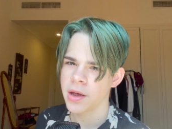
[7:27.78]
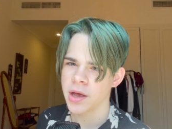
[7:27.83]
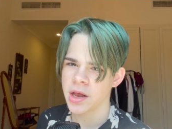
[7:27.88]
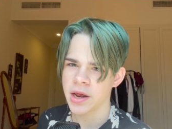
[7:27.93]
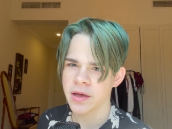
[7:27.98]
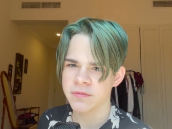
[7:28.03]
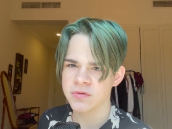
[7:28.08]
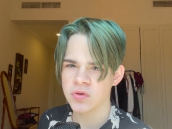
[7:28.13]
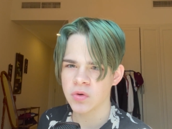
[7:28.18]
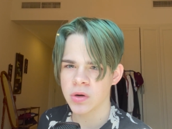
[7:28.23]

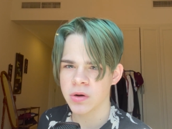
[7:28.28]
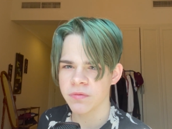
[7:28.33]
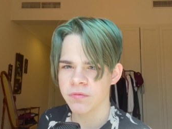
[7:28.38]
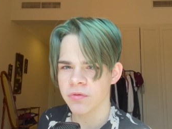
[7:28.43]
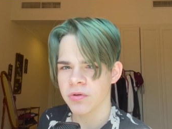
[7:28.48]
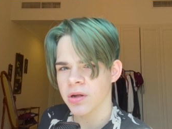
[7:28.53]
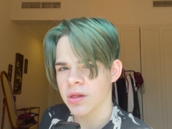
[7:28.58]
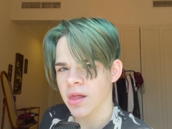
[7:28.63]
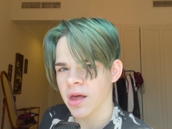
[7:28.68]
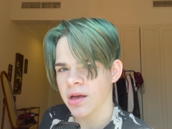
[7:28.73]
I've sort
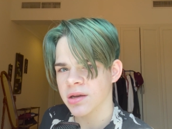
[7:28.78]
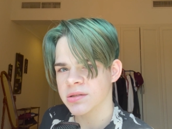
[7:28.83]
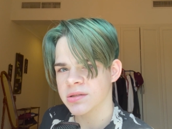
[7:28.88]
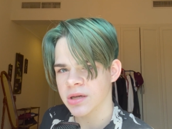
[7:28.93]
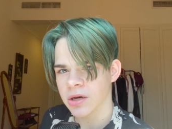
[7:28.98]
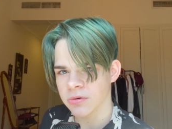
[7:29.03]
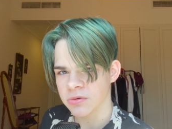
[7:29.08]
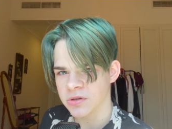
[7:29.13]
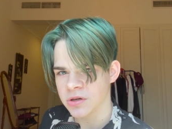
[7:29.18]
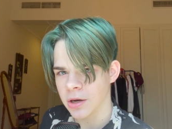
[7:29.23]
of realized
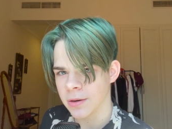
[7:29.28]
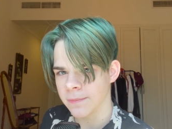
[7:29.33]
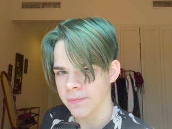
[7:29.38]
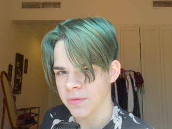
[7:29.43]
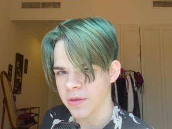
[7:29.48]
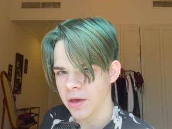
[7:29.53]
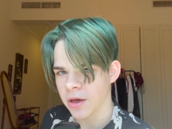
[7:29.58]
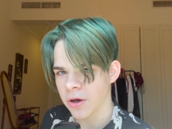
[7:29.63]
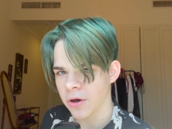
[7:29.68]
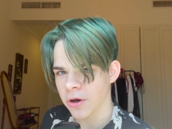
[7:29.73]
how
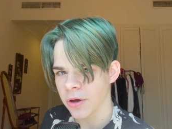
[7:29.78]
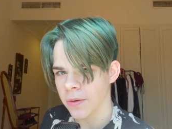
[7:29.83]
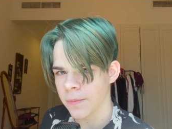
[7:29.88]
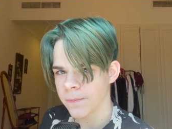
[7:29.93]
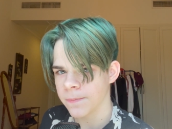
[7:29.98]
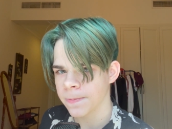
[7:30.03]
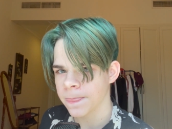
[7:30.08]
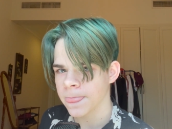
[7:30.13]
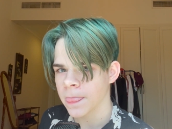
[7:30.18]
dumb they are,